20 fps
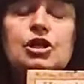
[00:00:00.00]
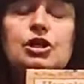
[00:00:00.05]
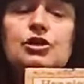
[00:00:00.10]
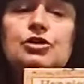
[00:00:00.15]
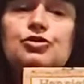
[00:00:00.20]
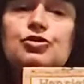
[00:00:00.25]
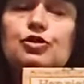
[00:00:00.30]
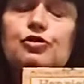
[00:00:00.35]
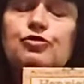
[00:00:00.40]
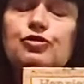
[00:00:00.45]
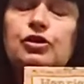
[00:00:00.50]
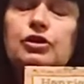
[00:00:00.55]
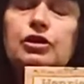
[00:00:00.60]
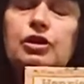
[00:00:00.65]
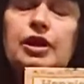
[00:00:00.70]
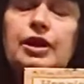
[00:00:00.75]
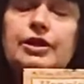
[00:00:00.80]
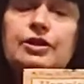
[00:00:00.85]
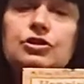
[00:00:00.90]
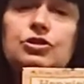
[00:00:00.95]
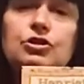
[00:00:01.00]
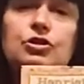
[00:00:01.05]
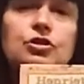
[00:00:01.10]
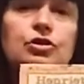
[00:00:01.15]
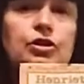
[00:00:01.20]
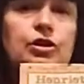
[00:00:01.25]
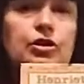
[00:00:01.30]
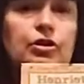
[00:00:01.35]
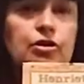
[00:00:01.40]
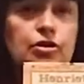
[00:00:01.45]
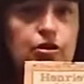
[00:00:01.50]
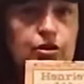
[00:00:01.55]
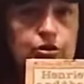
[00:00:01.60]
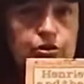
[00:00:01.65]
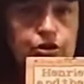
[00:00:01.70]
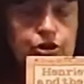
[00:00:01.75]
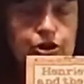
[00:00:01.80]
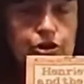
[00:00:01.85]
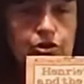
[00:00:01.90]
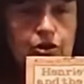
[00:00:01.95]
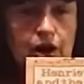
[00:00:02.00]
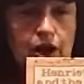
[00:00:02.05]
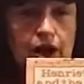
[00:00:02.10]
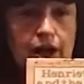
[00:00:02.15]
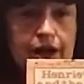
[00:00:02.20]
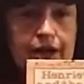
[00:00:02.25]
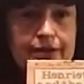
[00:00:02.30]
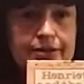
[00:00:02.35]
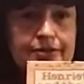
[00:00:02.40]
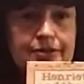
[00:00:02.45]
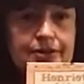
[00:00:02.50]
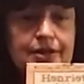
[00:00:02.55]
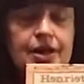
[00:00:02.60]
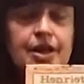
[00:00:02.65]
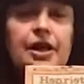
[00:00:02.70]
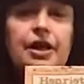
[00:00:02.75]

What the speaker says: So if you'd like to, you can close your eyes